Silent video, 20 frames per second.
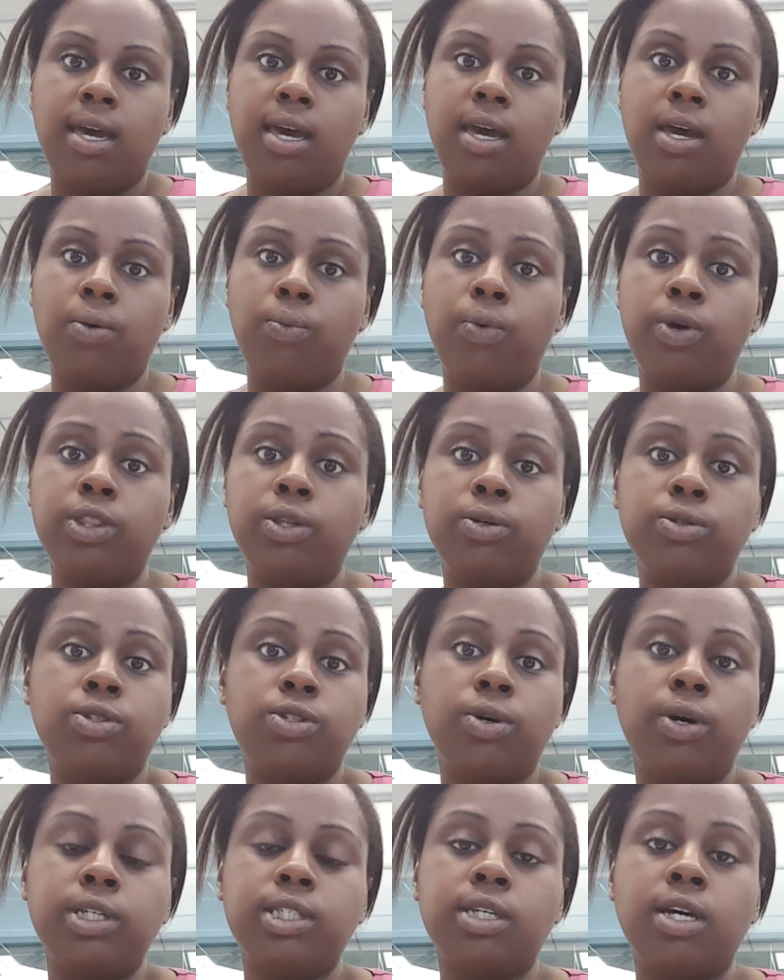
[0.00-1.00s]
And when those
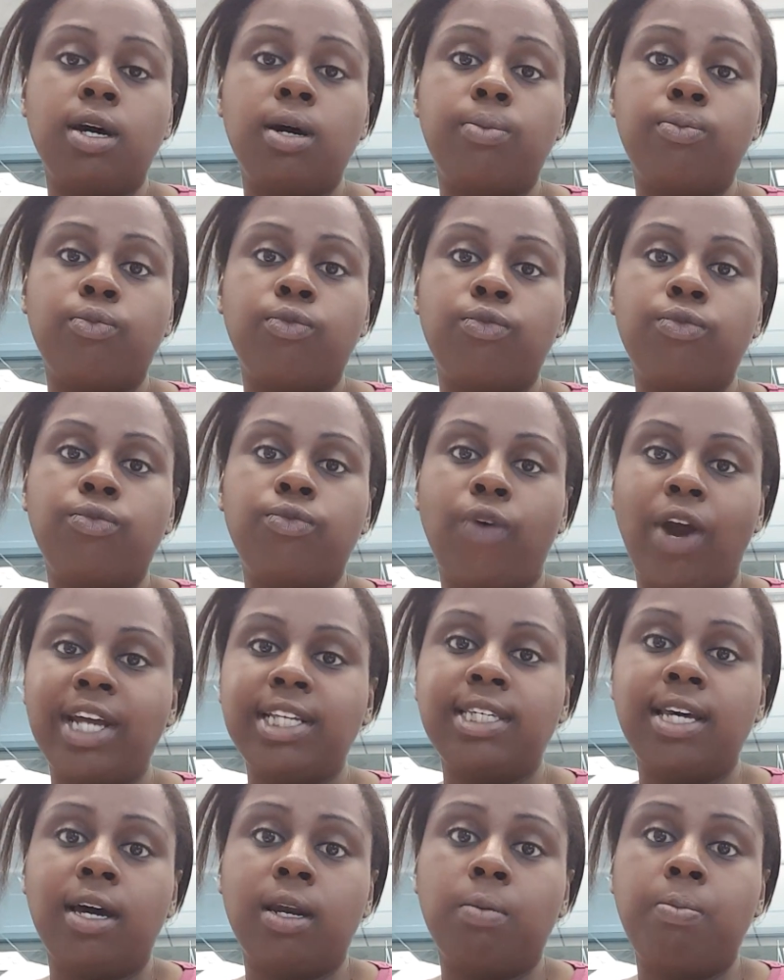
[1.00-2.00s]
thoughts come,
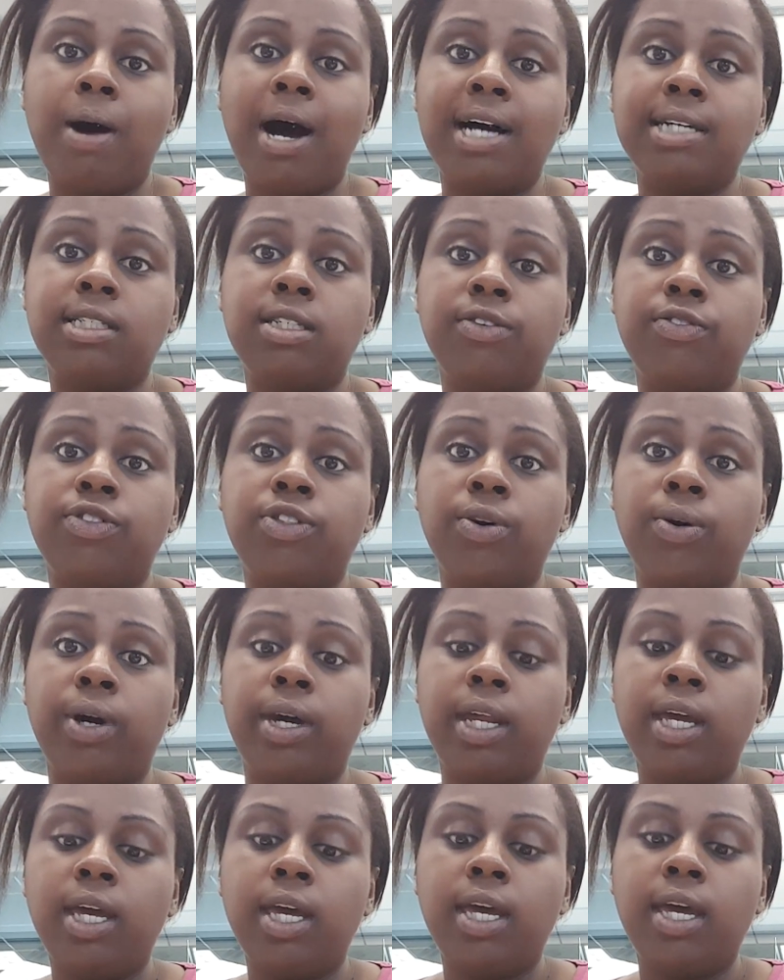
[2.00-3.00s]
write down a positive
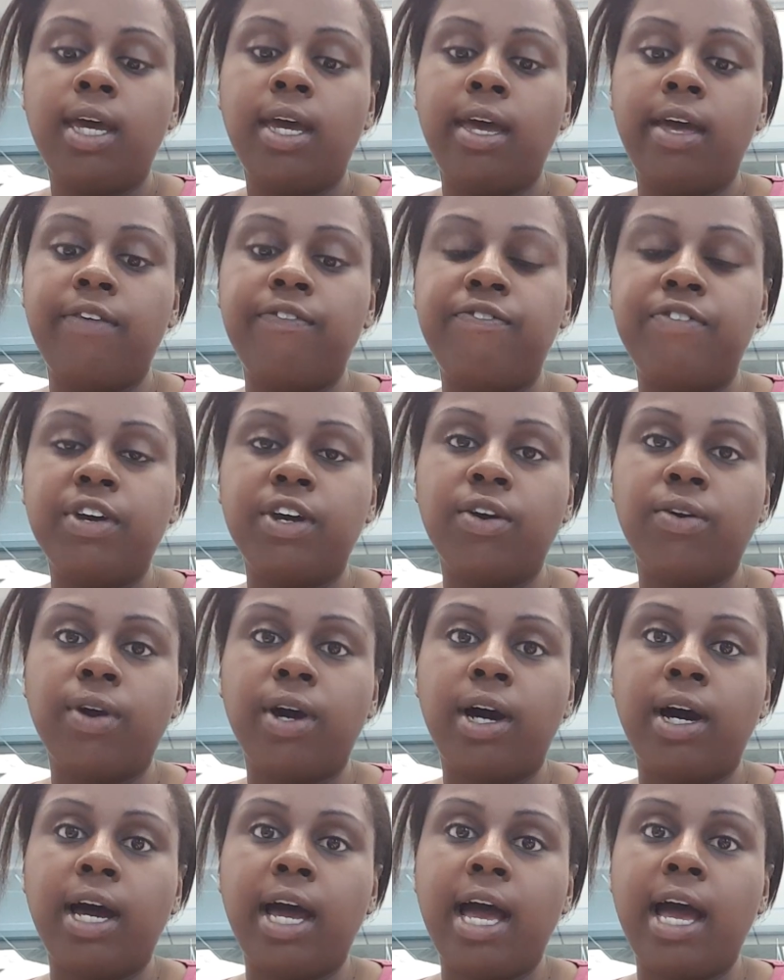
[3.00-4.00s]
thought and figure
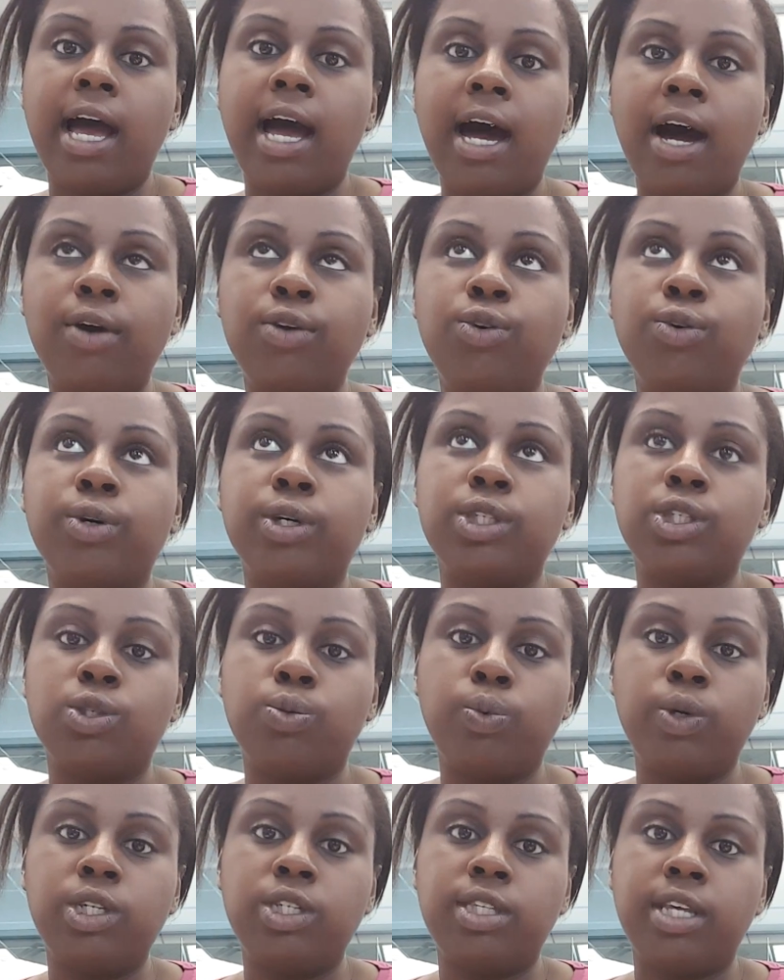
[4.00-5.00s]
out how you can
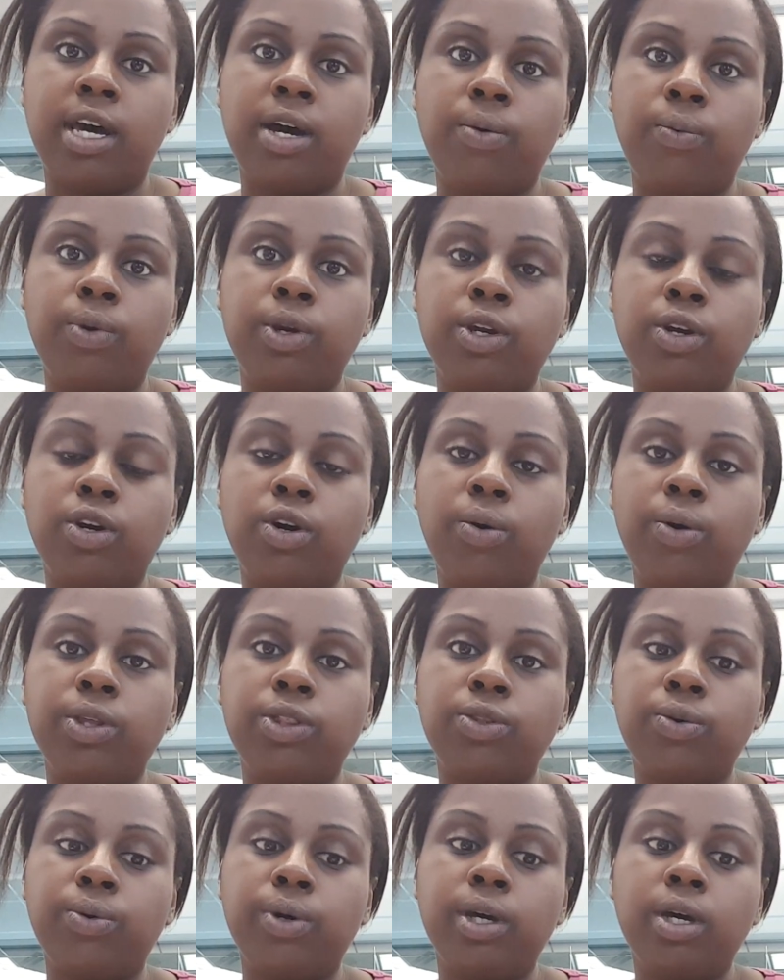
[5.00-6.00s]
switch that when you're
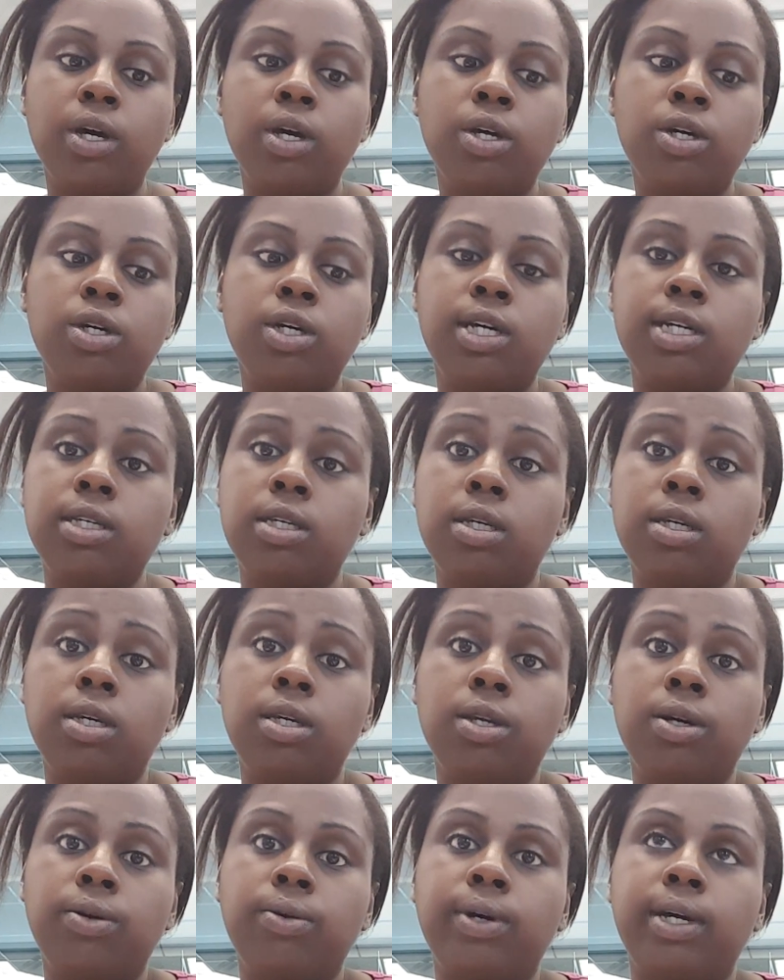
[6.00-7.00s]
going through it.
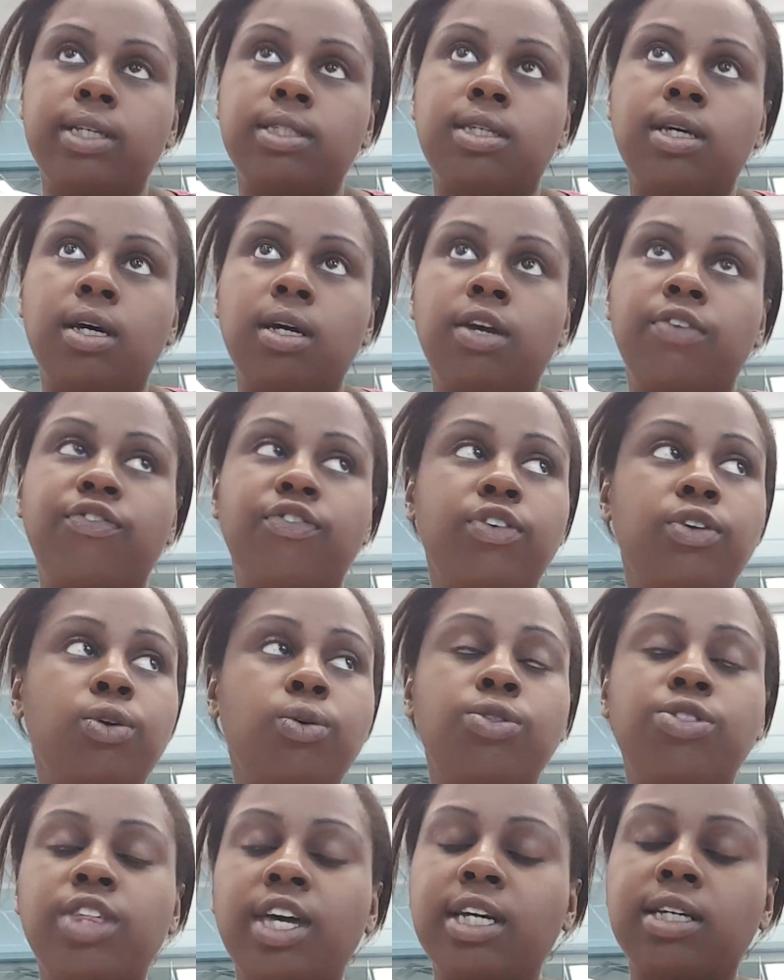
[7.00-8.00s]
If
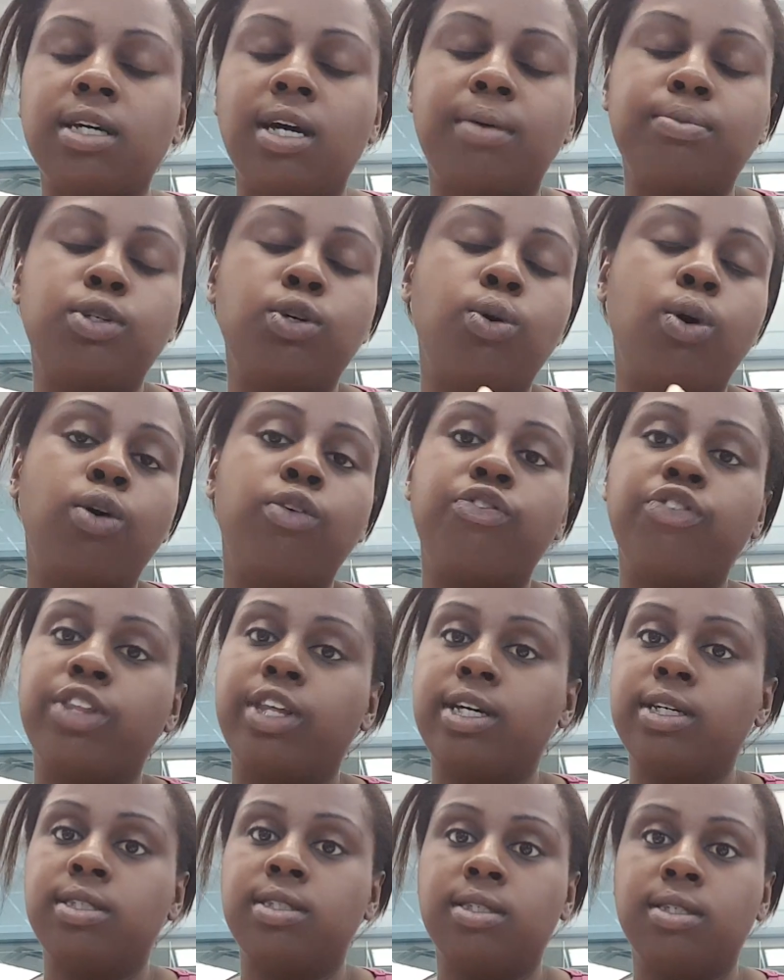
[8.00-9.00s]
you think I'm too old for
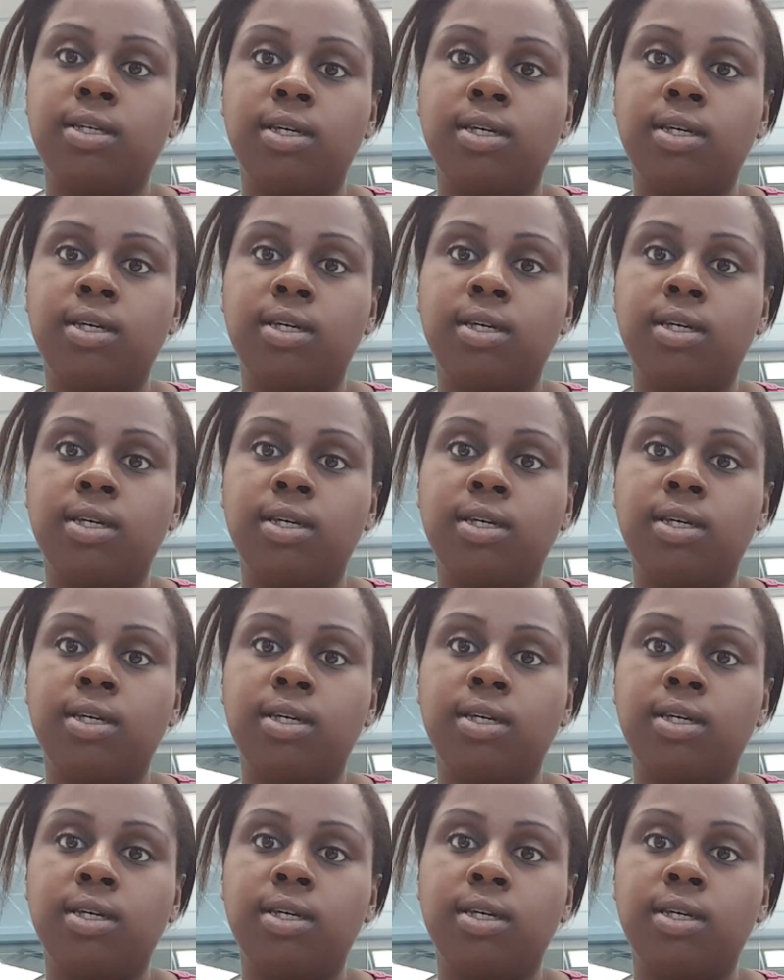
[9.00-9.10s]
this,